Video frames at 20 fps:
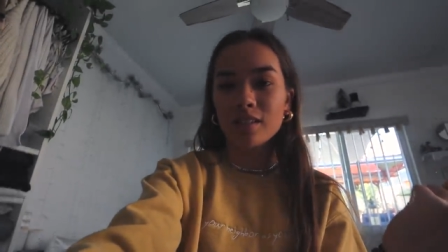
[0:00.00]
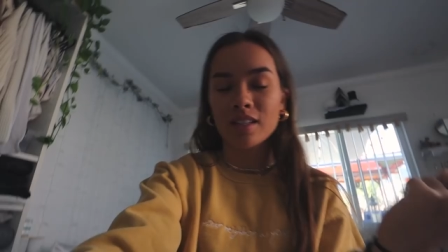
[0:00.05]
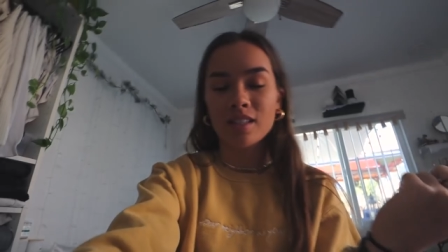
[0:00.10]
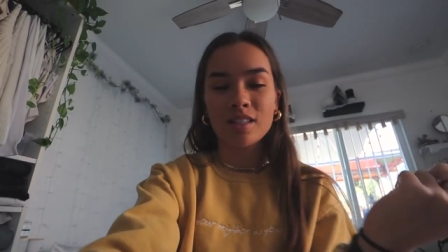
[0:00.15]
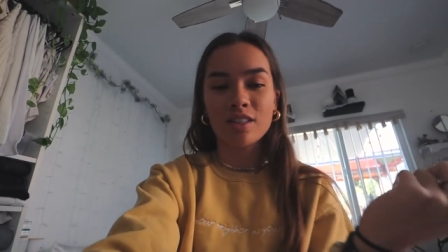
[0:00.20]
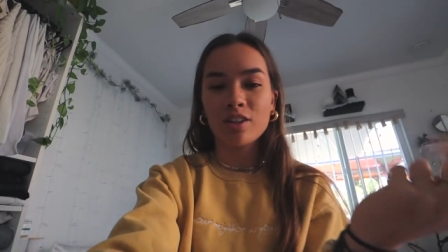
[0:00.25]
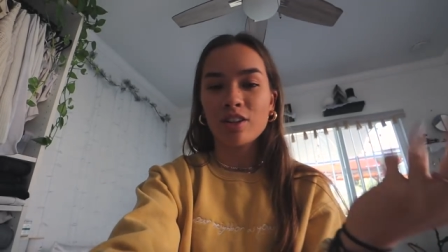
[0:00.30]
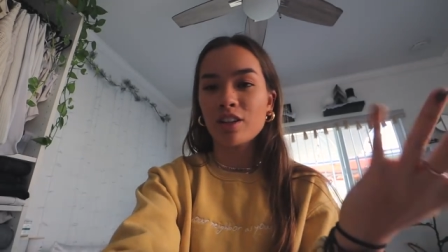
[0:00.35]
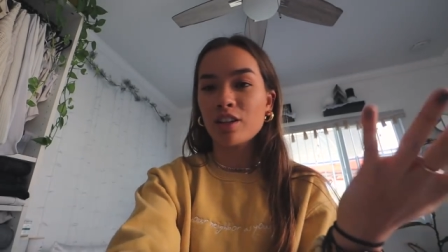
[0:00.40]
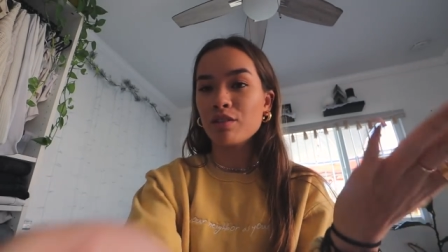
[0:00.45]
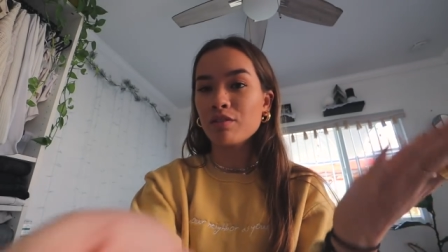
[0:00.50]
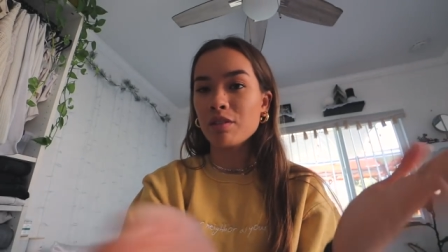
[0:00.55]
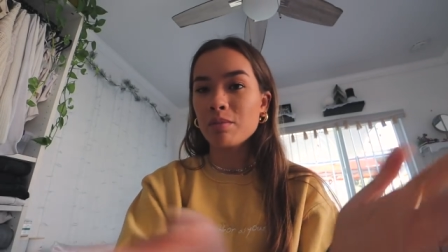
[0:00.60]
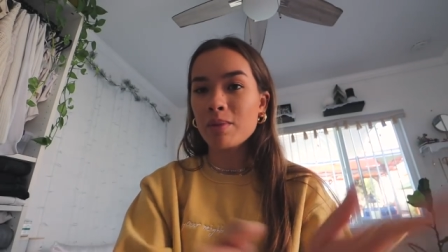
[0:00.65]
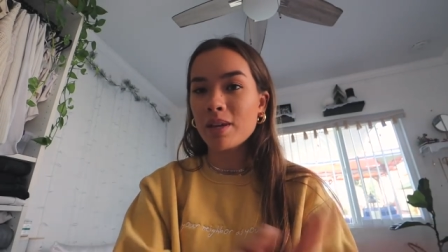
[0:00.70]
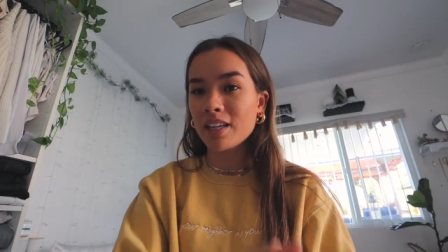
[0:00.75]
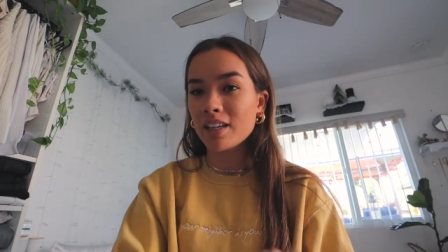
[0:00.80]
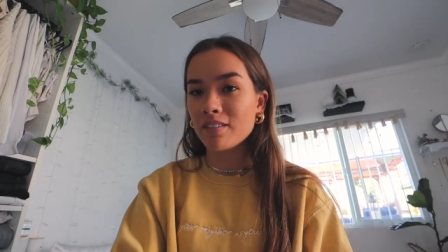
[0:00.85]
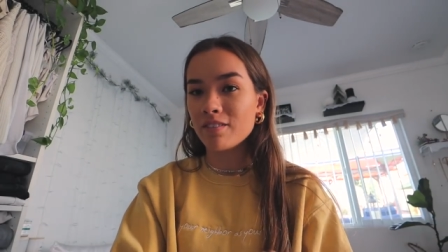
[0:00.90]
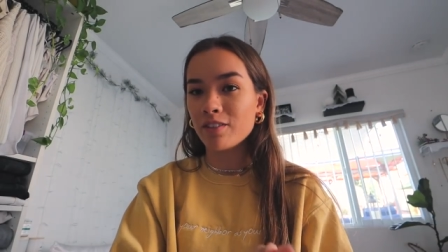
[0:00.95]
because they're gonna
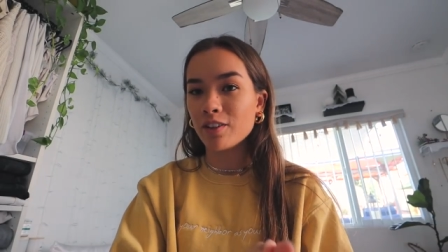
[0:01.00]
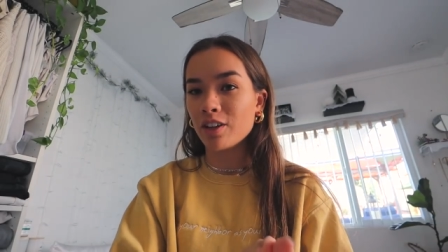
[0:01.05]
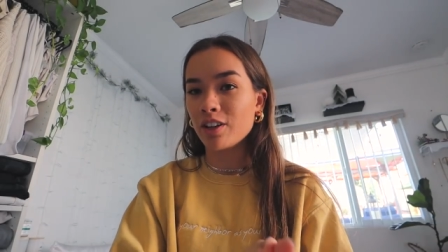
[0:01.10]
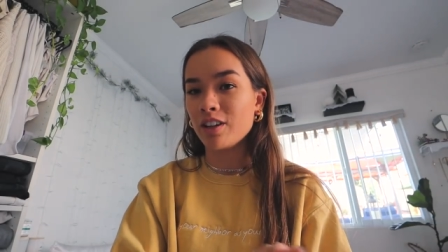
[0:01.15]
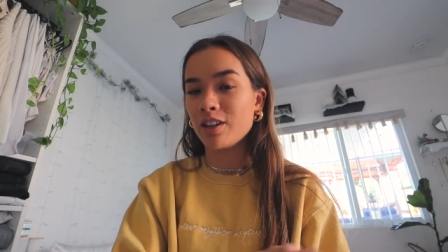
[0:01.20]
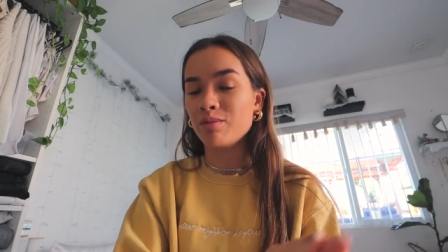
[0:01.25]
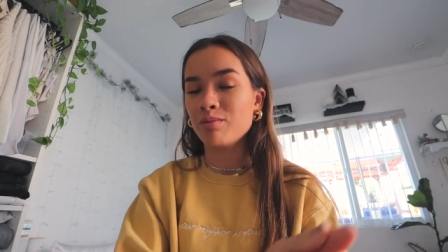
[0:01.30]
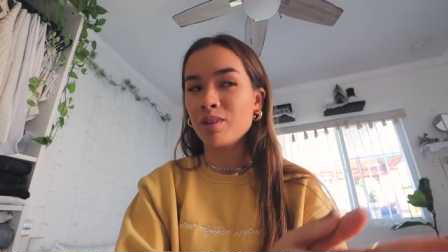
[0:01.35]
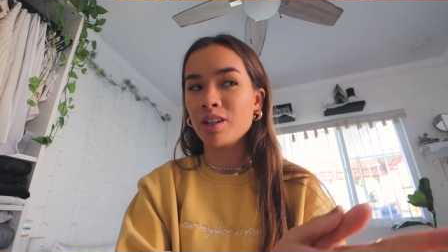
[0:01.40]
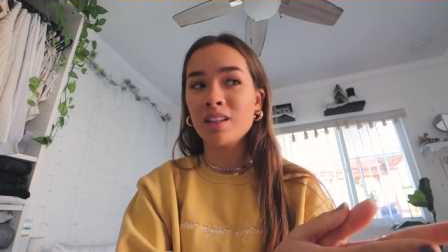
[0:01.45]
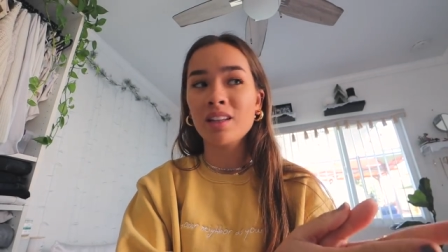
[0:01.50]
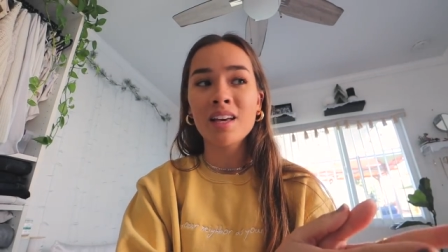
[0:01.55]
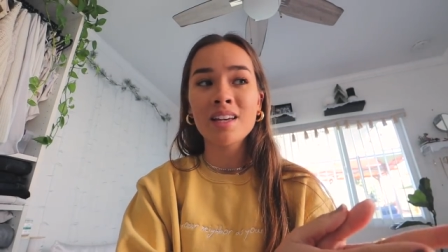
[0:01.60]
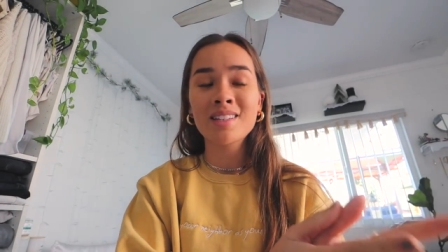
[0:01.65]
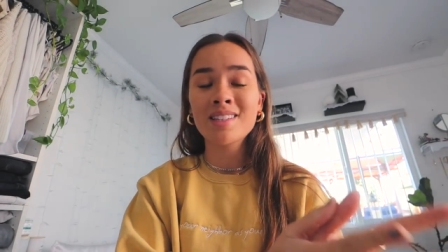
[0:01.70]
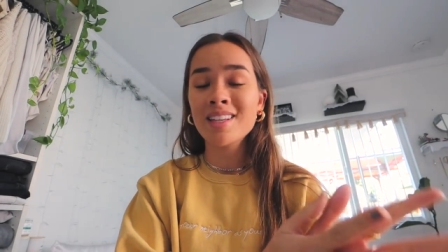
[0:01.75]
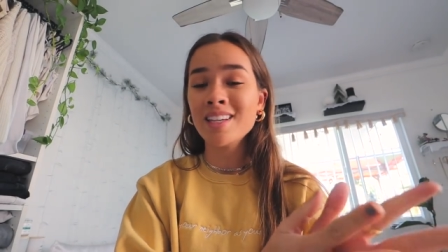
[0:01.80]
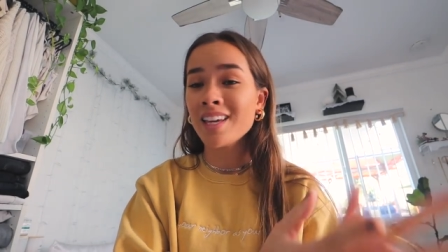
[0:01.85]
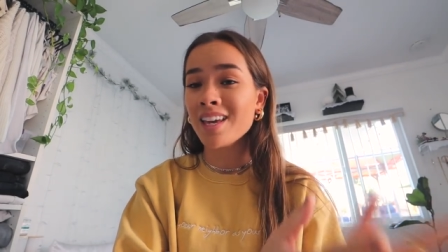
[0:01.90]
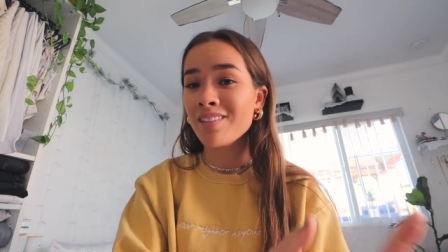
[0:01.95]
remake it for her and
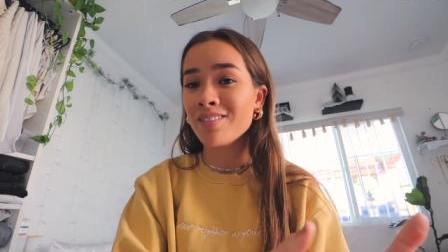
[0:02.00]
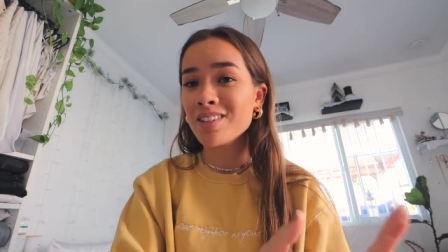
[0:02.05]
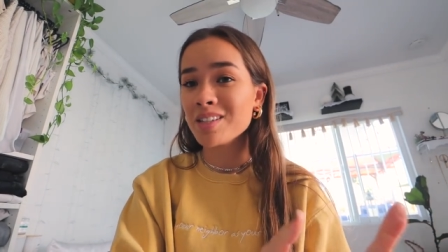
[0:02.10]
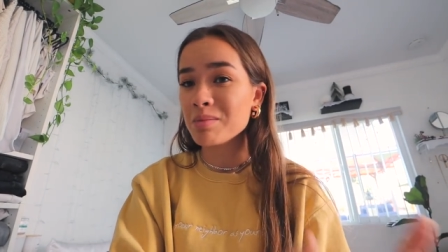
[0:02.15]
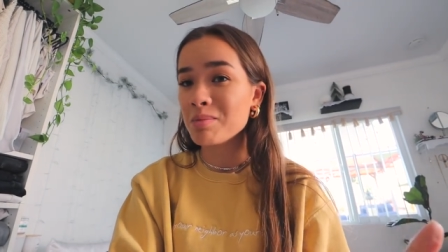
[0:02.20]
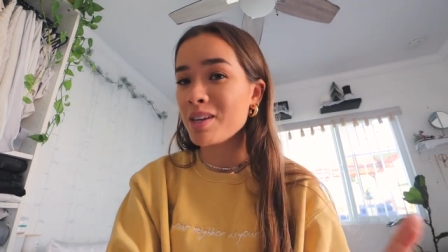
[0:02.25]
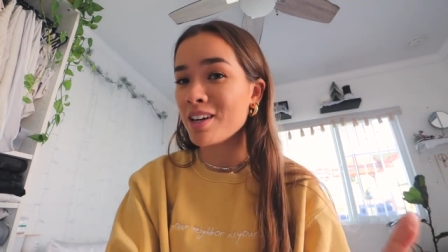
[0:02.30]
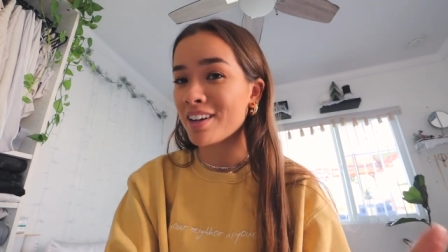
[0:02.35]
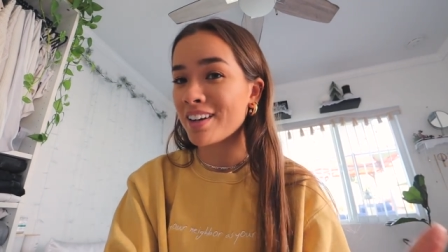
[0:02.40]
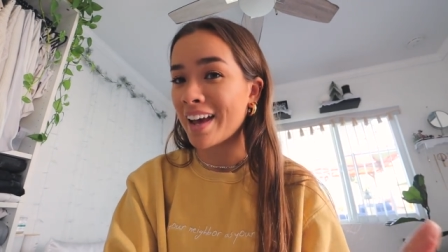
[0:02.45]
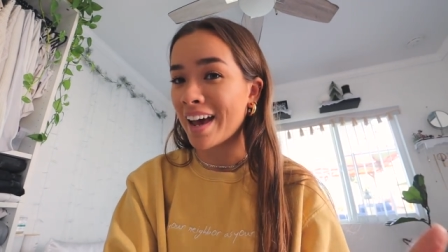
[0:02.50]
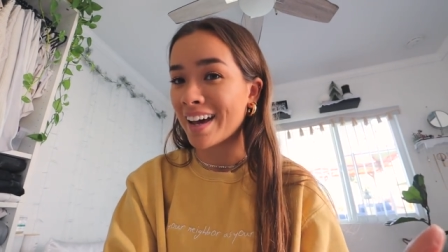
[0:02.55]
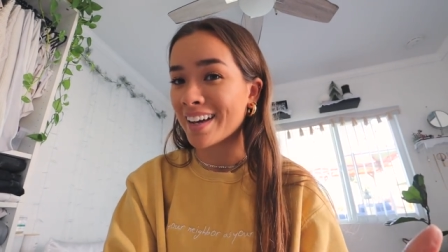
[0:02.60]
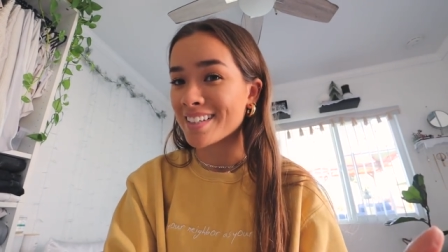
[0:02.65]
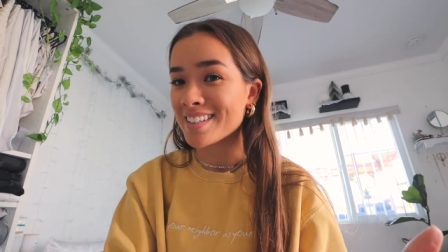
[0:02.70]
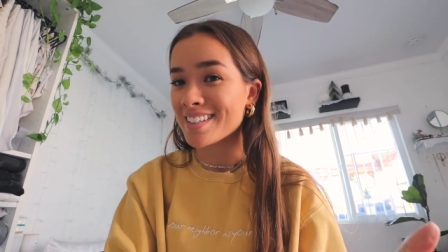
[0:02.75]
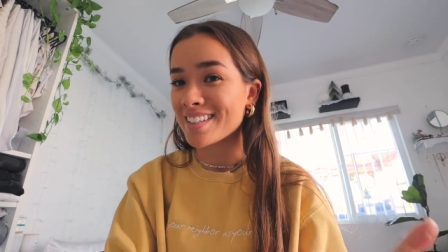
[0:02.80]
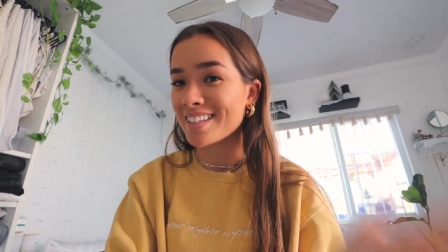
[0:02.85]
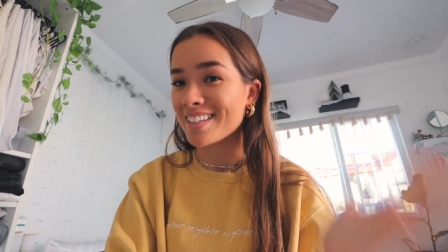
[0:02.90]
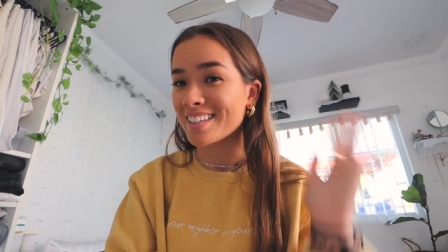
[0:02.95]
realize they gave it to me on
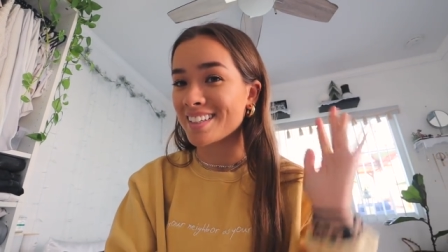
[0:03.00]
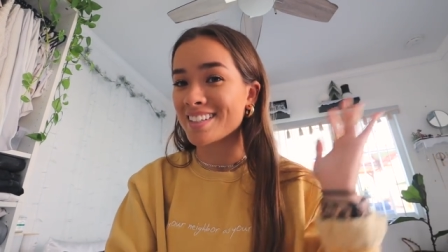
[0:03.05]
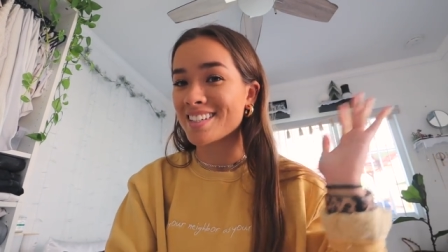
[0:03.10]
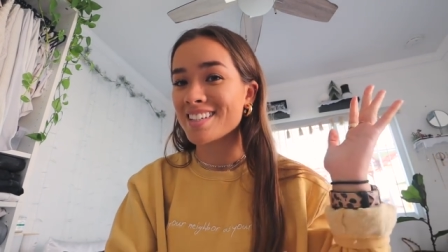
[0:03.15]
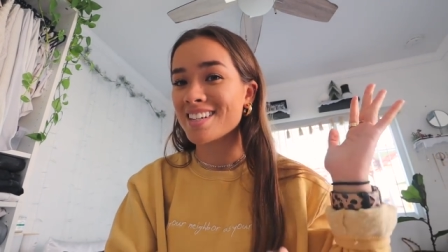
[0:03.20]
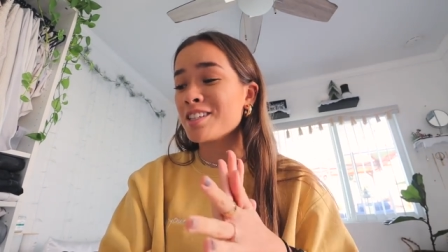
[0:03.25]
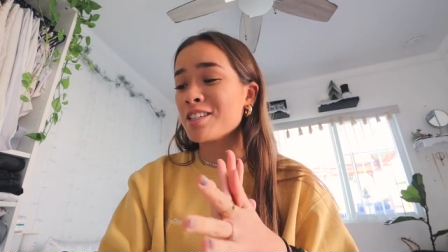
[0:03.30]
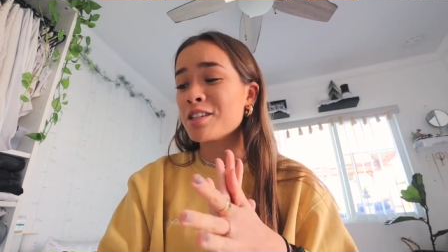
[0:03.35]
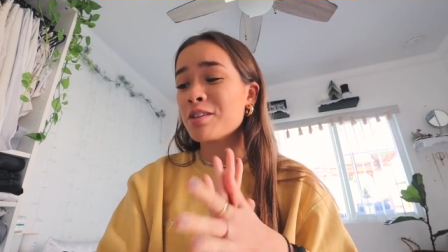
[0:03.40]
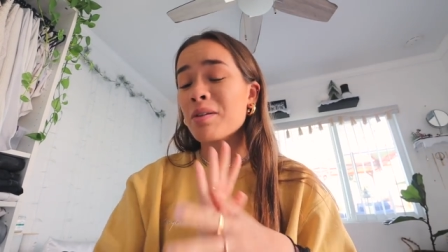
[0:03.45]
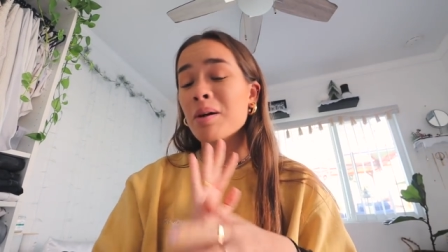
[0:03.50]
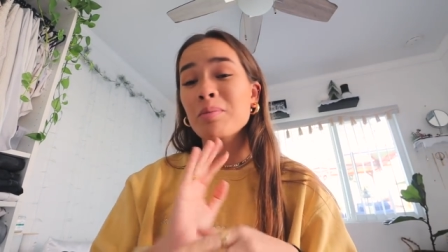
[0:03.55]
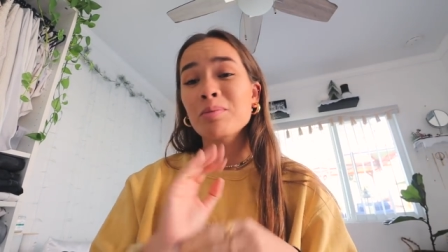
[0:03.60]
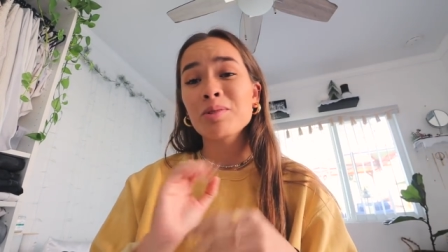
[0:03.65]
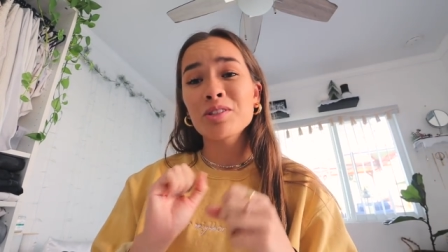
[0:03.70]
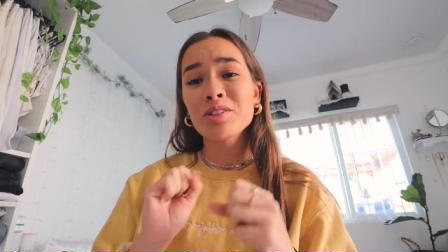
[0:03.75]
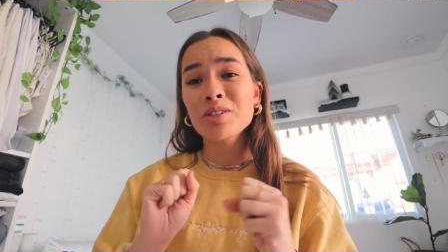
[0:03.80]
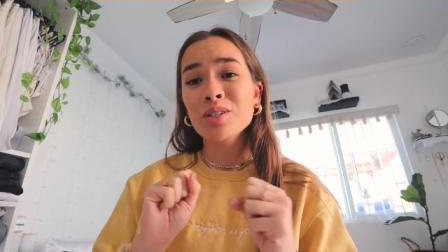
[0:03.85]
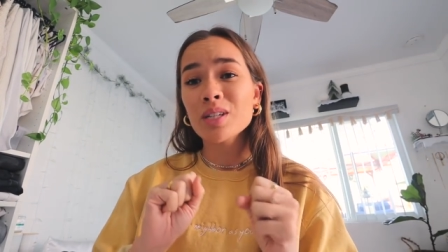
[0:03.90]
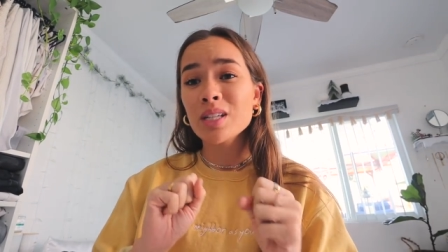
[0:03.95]
accident so I'm
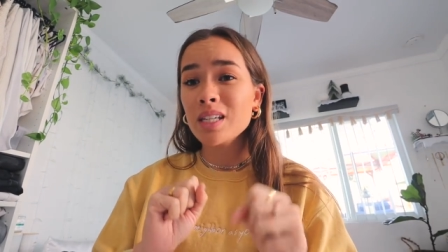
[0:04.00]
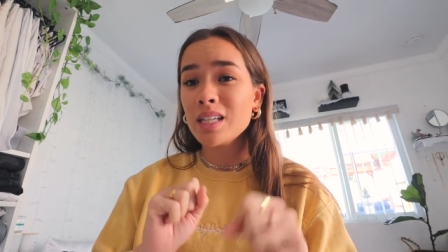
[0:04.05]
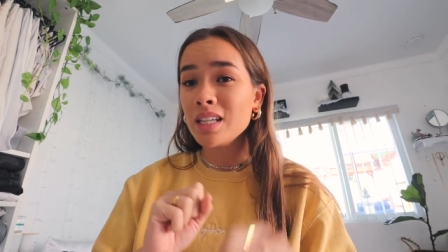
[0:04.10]
just gonna